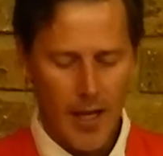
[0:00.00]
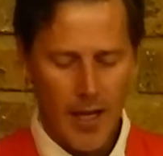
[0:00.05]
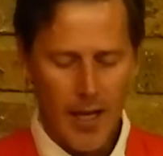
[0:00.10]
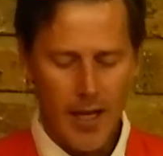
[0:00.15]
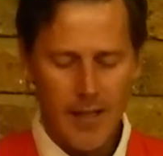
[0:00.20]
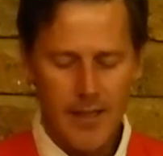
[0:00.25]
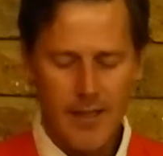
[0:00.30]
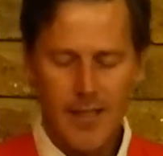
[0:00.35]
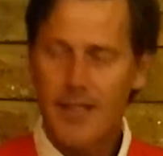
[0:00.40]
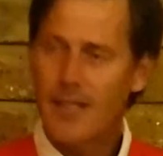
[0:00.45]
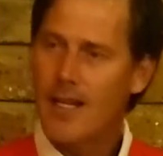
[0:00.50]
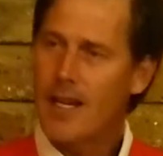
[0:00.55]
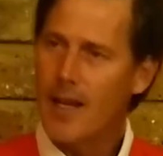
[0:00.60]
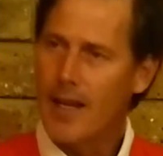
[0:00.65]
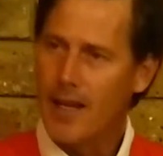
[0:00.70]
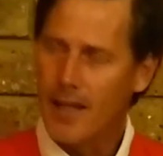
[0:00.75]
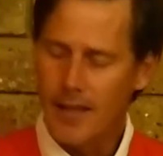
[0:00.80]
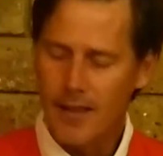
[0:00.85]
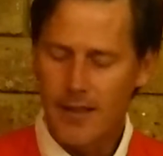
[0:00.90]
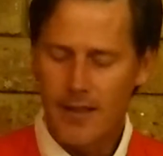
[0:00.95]

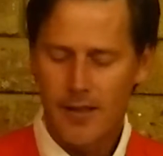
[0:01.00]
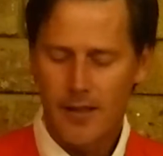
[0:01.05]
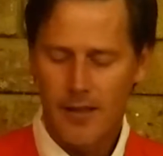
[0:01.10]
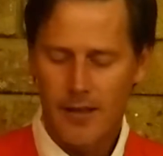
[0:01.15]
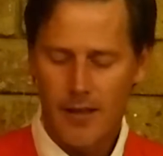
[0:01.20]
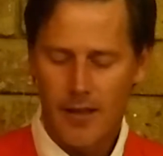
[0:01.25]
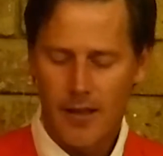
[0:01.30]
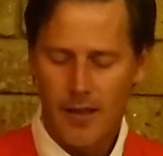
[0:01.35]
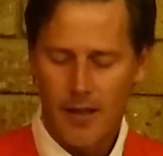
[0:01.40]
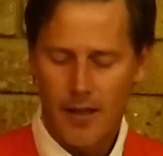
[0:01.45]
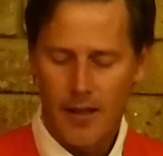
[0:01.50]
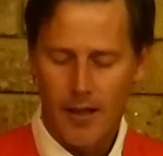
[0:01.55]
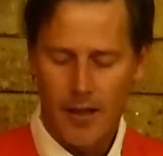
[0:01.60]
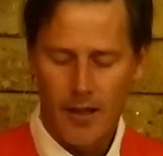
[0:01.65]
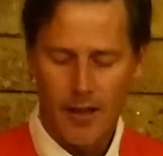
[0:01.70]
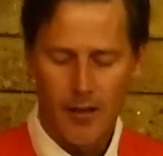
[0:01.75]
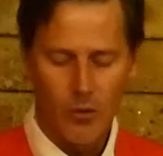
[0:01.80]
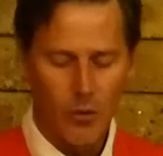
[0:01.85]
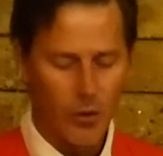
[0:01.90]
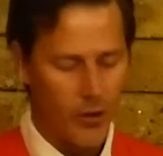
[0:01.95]
Instead,
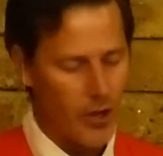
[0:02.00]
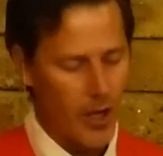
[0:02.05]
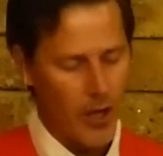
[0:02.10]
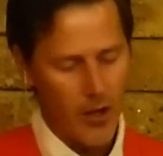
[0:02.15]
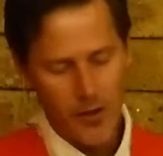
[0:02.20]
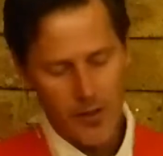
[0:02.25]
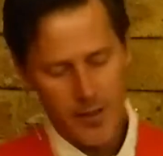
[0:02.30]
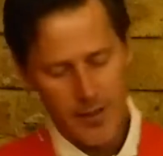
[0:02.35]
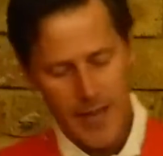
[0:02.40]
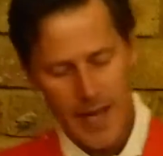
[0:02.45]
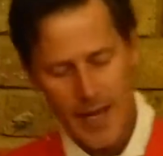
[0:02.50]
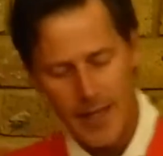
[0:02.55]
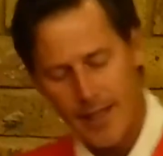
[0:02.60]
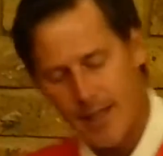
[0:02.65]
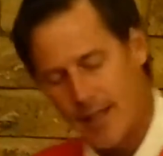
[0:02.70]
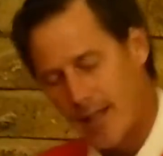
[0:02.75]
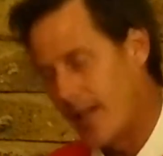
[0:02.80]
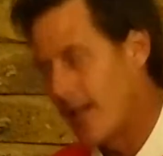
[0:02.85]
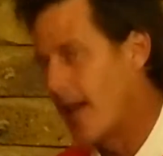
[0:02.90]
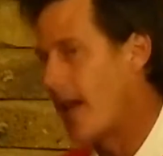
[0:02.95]
and although
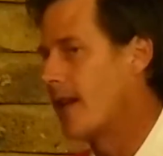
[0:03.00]
Sally